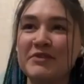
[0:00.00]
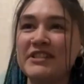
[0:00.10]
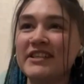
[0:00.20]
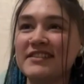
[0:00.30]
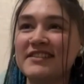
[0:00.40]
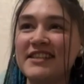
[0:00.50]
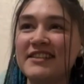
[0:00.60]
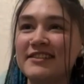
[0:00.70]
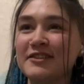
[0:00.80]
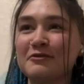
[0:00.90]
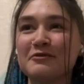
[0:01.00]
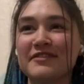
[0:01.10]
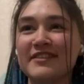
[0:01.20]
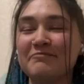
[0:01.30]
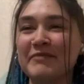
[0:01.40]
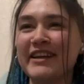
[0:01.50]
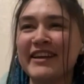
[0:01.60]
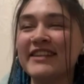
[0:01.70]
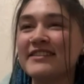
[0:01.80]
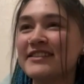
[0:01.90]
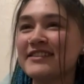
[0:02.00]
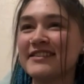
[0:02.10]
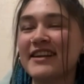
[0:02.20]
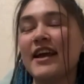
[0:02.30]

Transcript: PTSD, so but it's